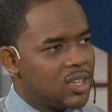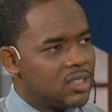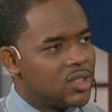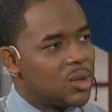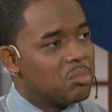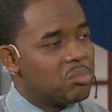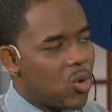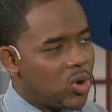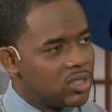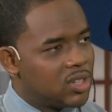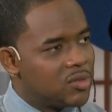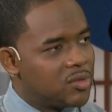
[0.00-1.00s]
it's
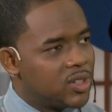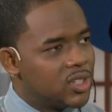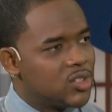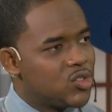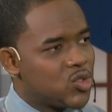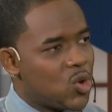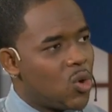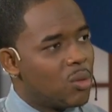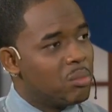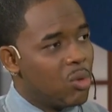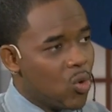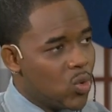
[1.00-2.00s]
important for
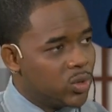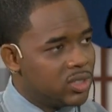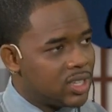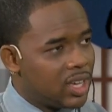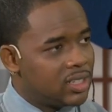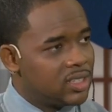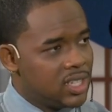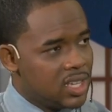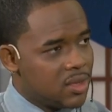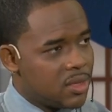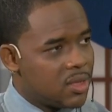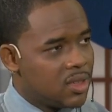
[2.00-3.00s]
strong bones and teeth.